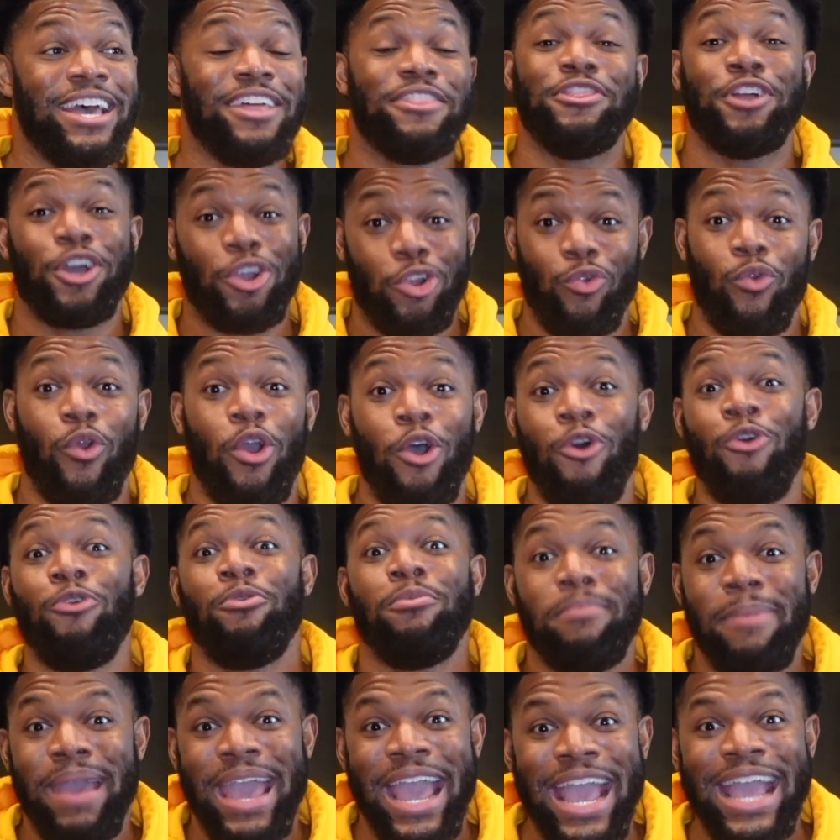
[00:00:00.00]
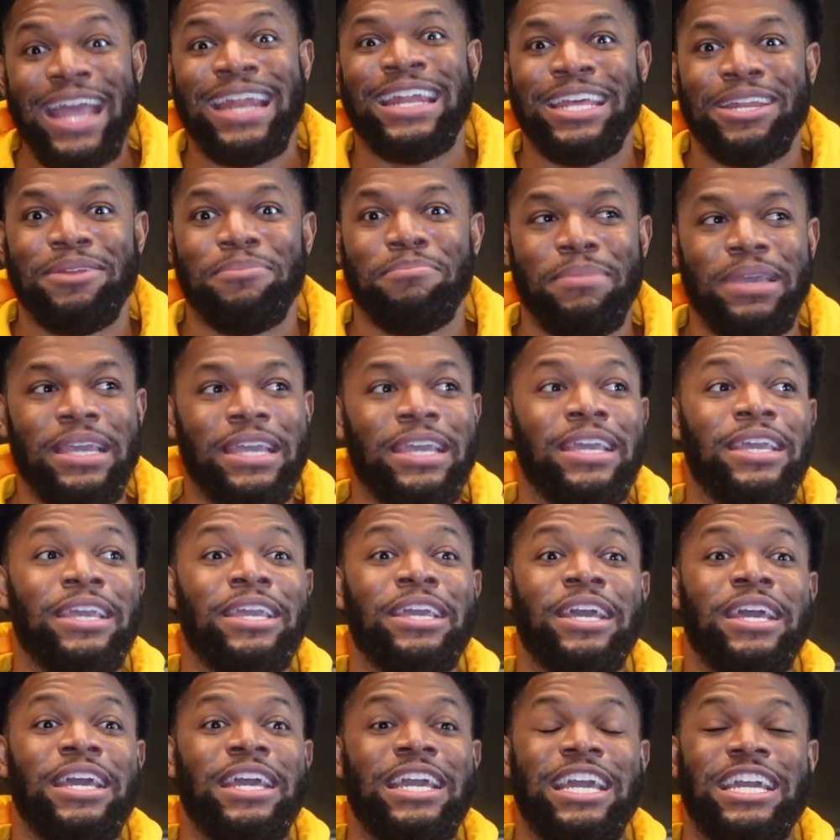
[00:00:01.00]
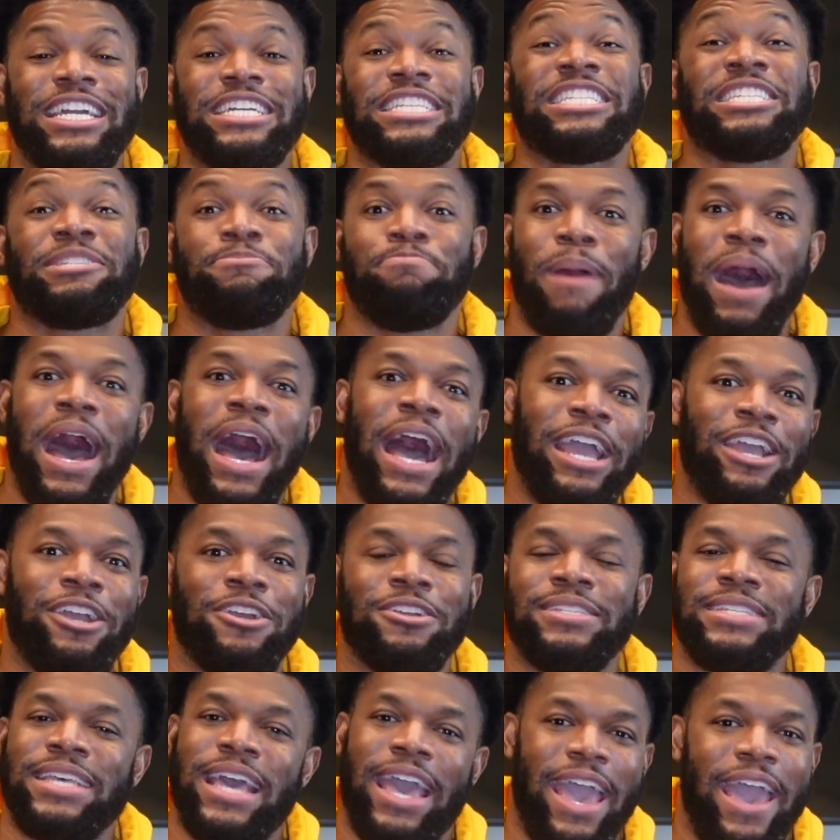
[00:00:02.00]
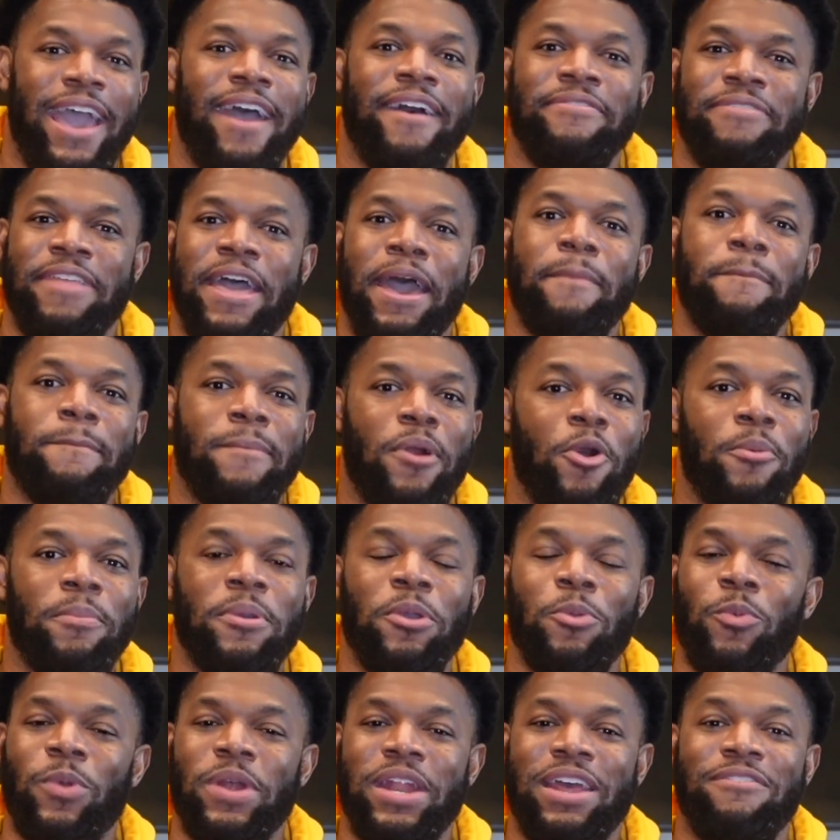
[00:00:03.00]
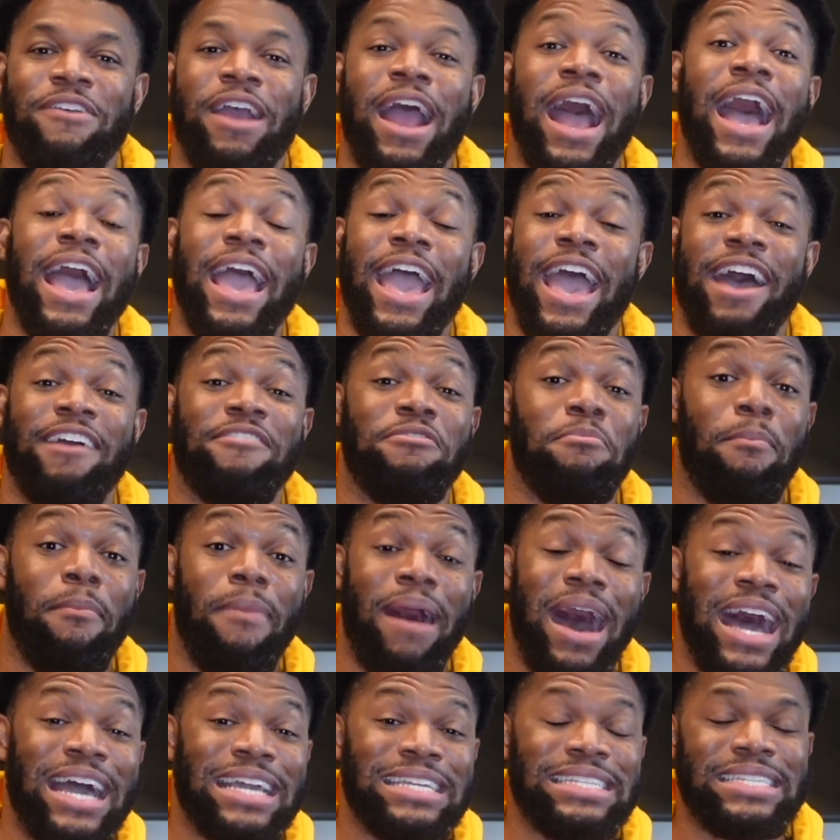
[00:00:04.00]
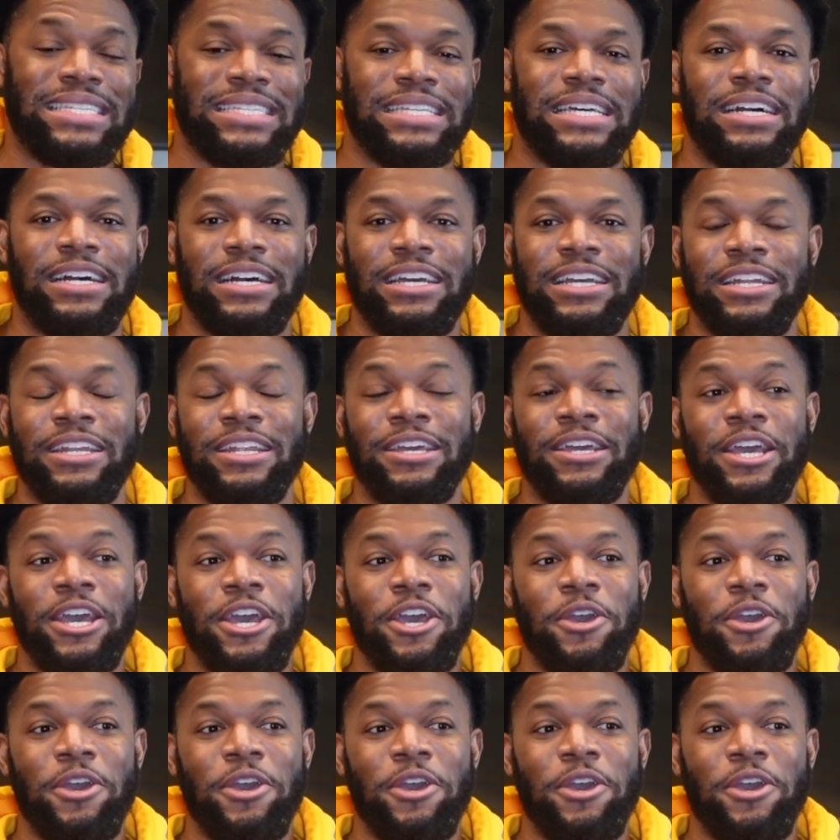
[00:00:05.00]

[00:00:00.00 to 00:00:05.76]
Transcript: The grown man in me aspire to have that moment whenever I have my son,